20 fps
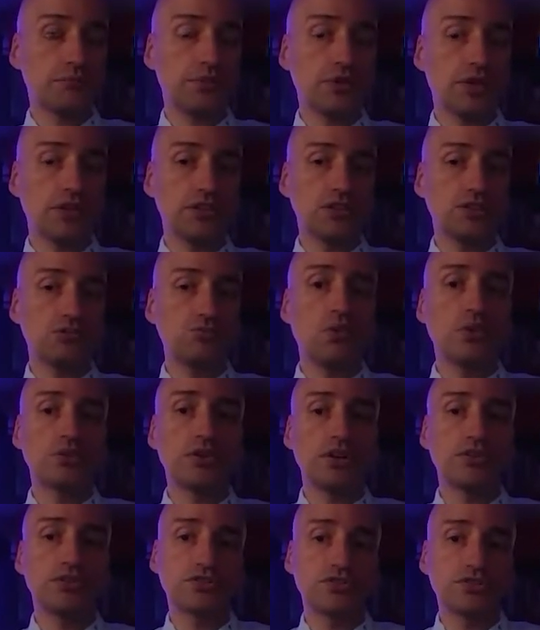but you won't
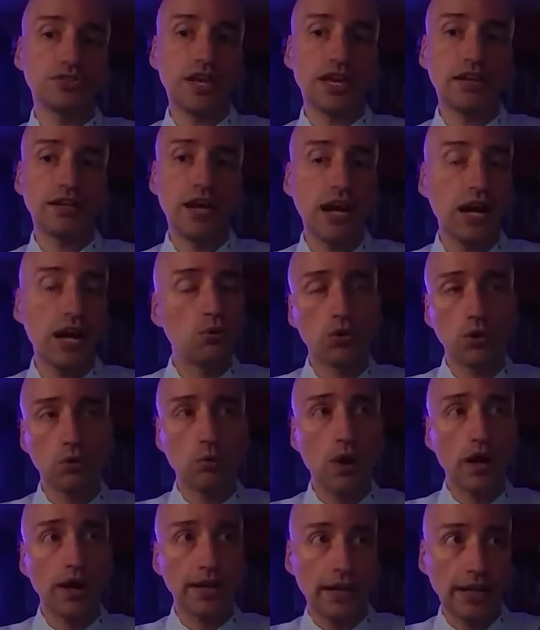understand how or
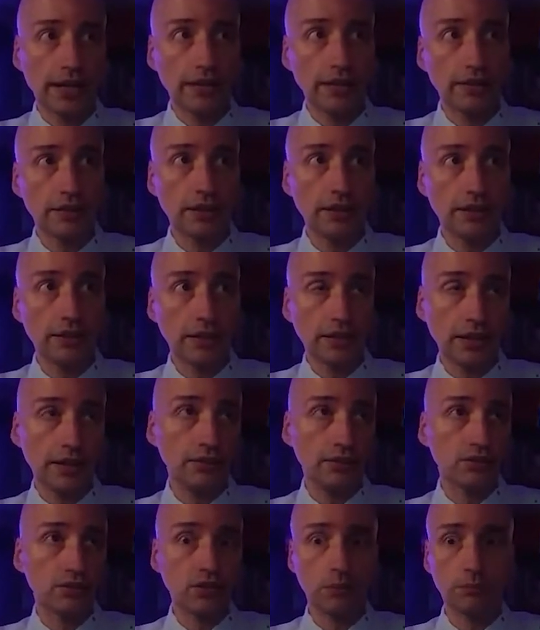why anything
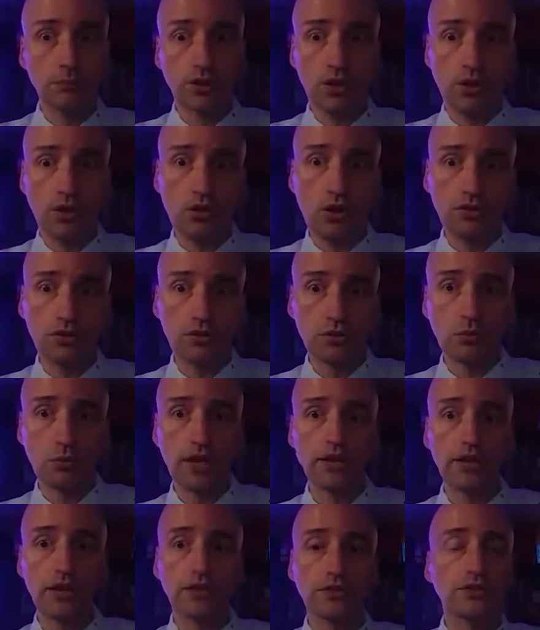is coming across the way
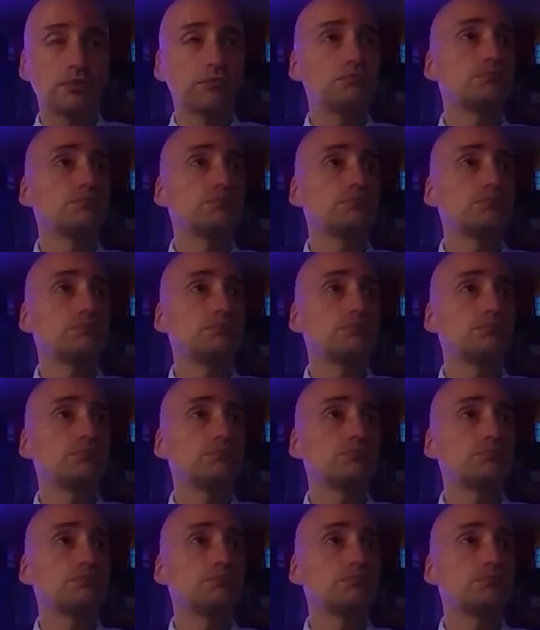it is.